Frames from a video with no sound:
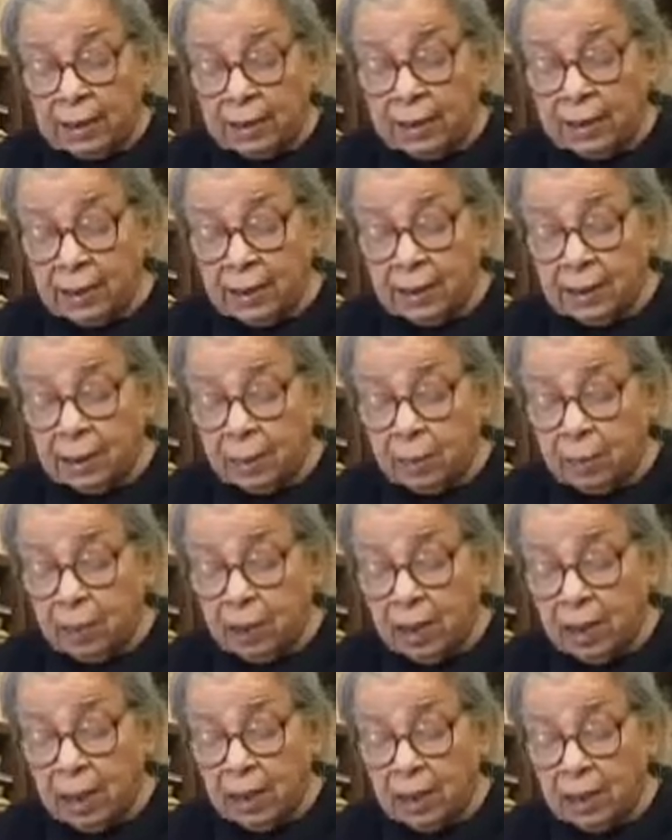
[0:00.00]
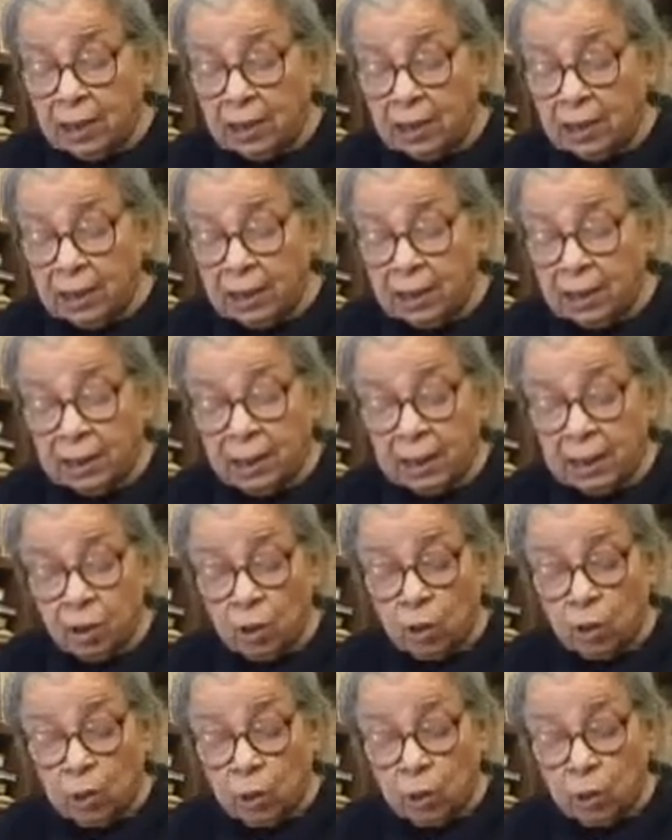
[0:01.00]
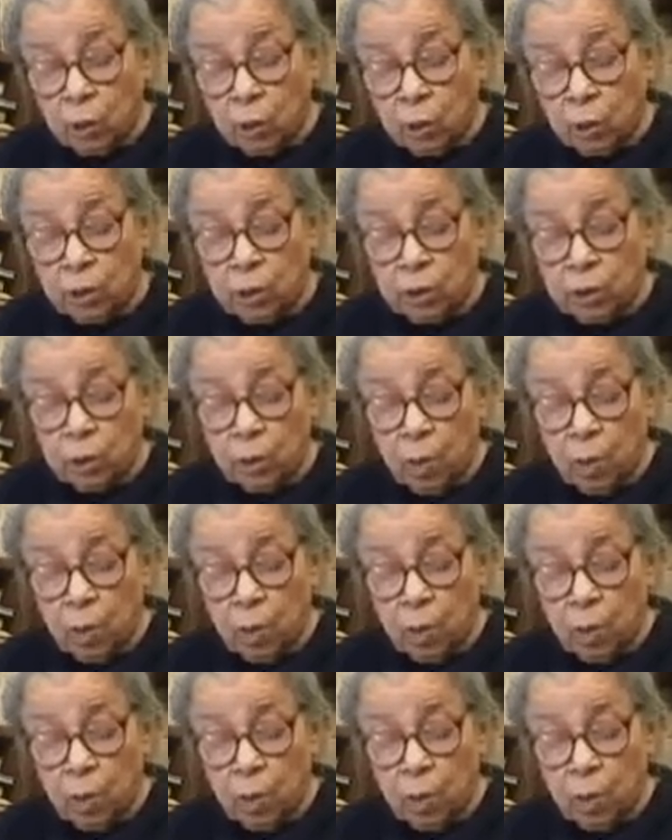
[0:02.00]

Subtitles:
this is the Middle East that controls